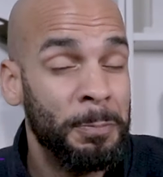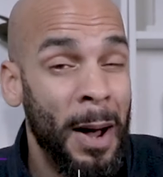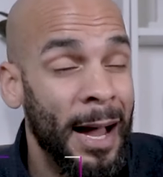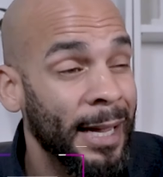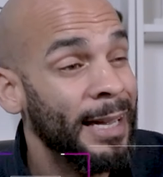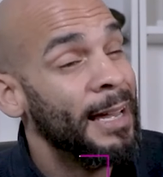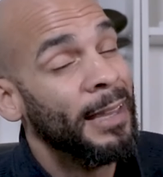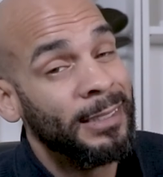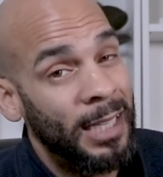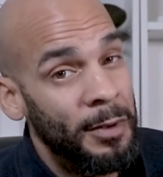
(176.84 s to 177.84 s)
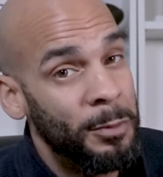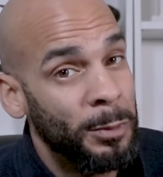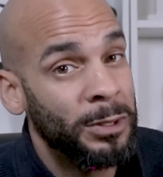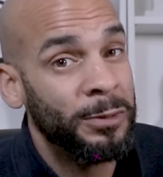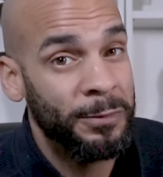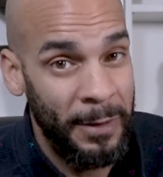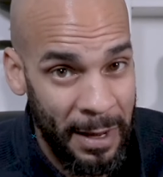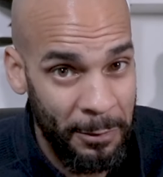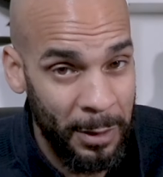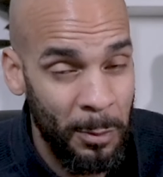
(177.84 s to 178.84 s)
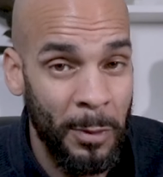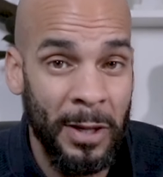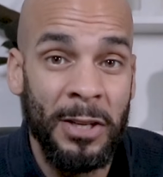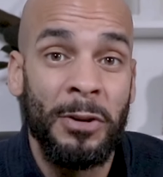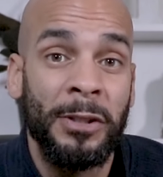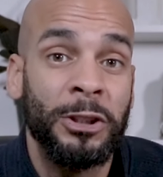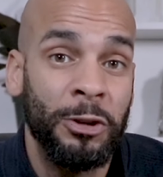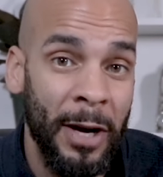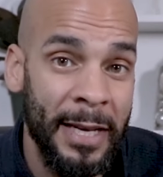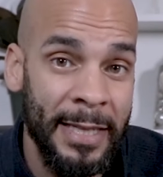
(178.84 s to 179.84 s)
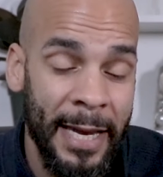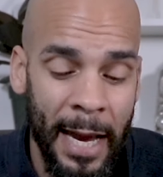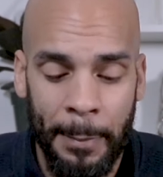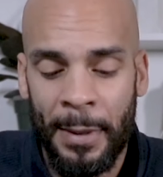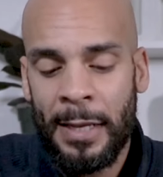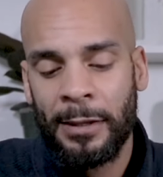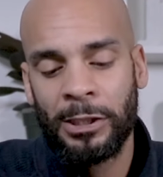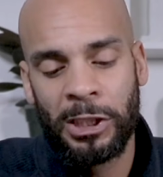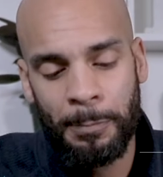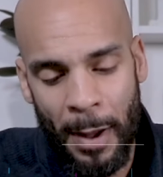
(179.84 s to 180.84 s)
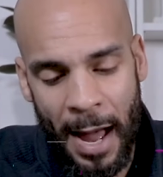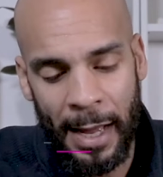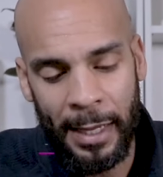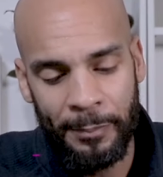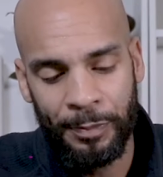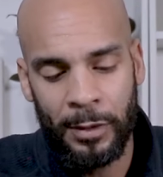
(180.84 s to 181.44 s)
S P Y, that's everyone's favorite when you're in the trading game. The S P Y,